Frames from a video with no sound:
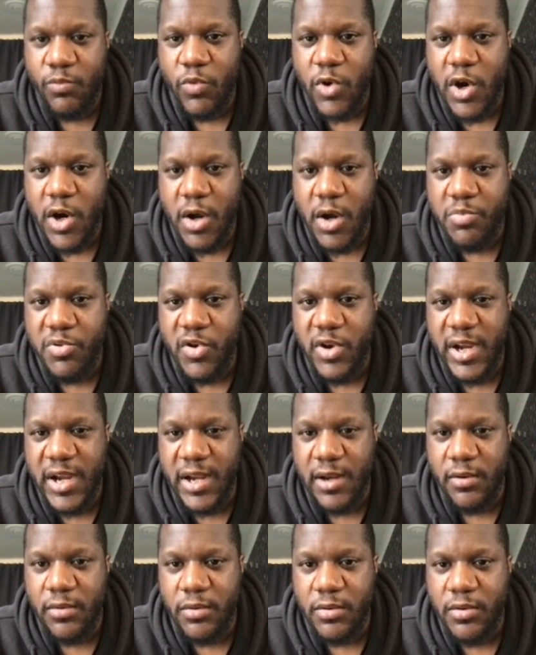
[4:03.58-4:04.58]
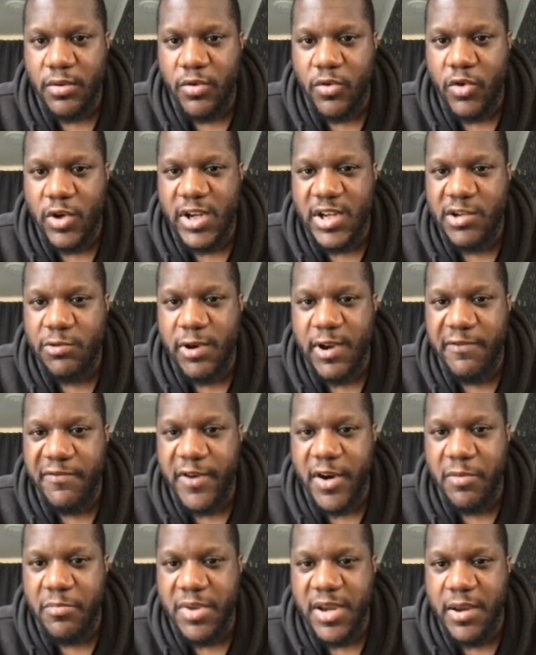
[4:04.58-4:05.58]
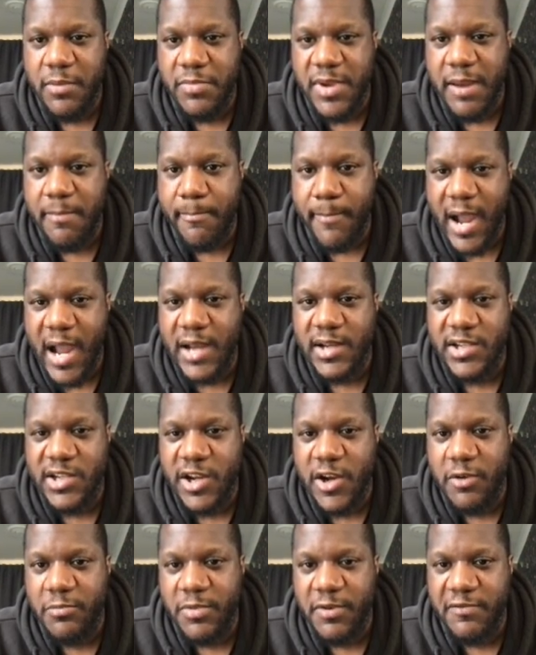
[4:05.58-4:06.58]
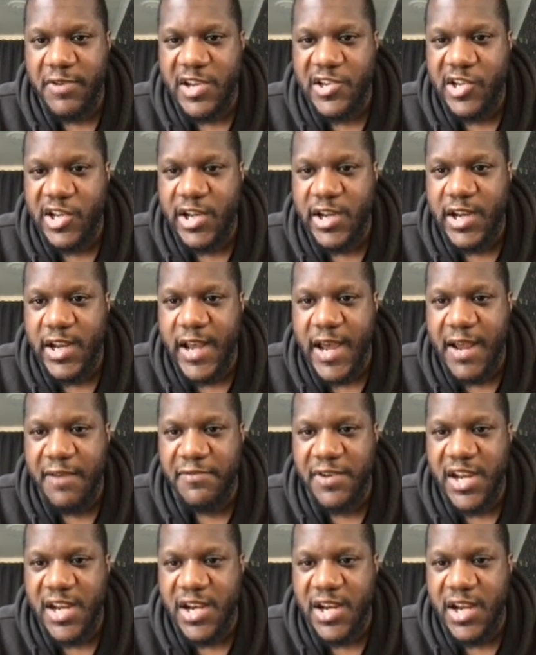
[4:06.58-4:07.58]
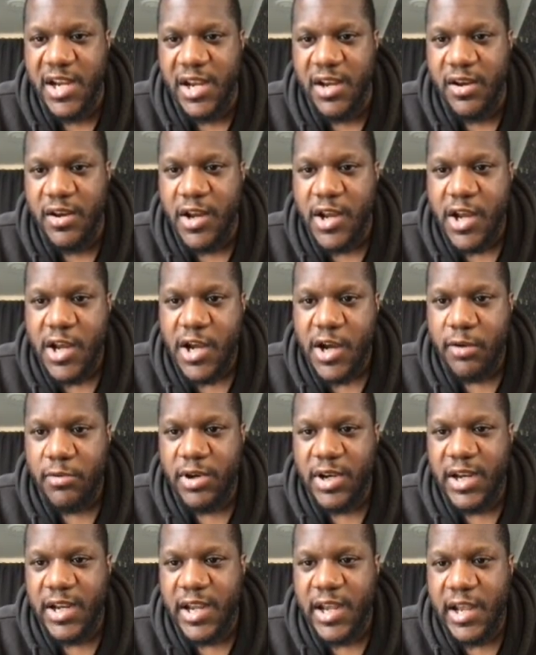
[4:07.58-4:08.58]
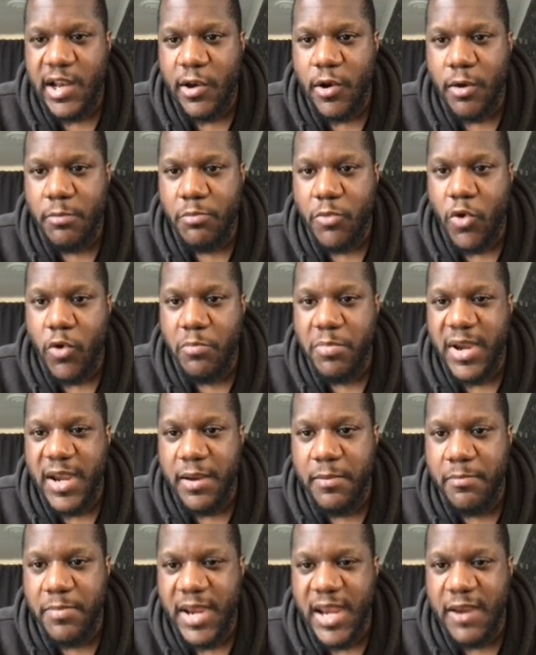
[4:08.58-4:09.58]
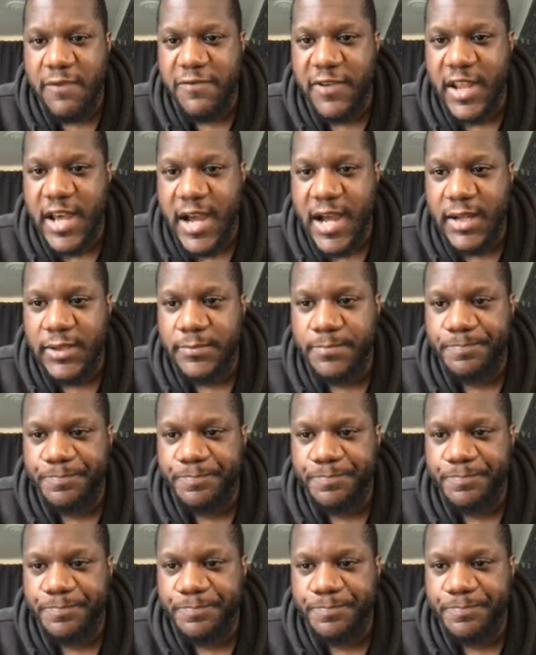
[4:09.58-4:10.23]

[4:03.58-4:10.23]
what I put in or the 25 BNB max that I'm eventually going to have in here. I'm going to get a lot more BNB for that.